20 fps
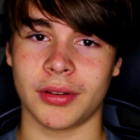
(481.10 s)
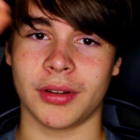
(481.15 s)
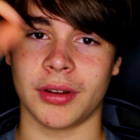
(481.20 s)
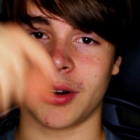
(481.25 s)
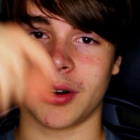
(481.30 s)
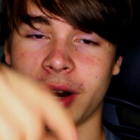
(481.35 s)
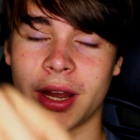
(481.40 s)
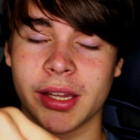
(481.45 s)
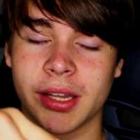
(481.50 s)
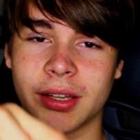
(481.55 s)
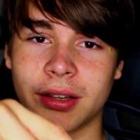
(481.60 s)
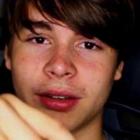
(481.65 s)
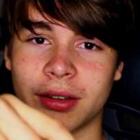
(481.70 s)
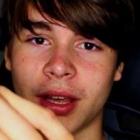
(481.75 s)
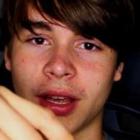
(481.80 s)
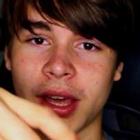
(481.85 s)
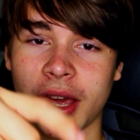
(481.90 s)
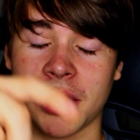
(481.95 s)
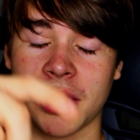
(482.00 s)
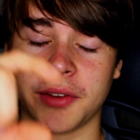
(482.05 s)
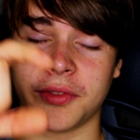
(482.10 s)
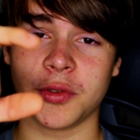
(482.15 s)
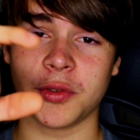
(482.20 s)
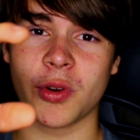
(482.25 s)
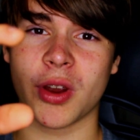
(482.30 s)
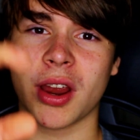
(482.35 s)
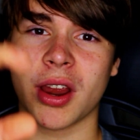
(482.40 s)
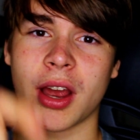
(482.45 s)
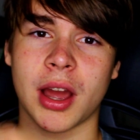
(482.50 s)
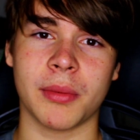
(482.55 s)
Alright? And if you
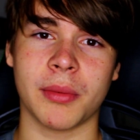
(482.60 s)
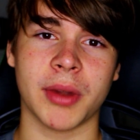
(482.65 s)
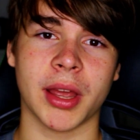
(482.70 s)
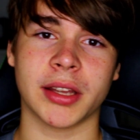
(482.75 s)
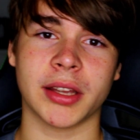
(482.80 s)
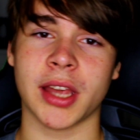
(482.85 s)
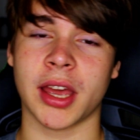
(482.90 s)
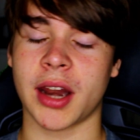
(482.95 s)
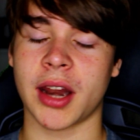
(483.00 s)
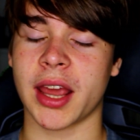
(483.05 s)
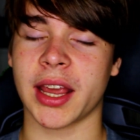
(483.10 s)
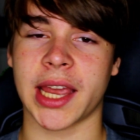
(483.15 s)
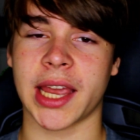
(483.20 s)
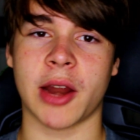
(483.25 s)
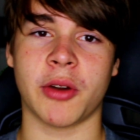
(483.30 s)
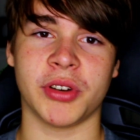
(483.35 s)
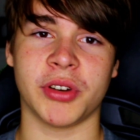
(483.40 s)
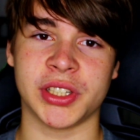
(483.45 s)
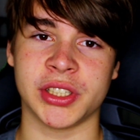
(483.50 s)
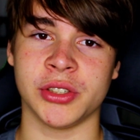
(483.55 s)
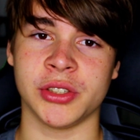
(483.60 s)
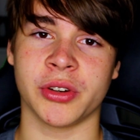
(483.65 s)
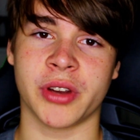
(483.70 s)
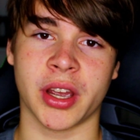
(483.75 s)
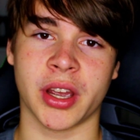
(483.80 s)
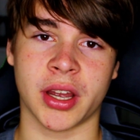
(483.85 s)
can come like that, I guarantee you can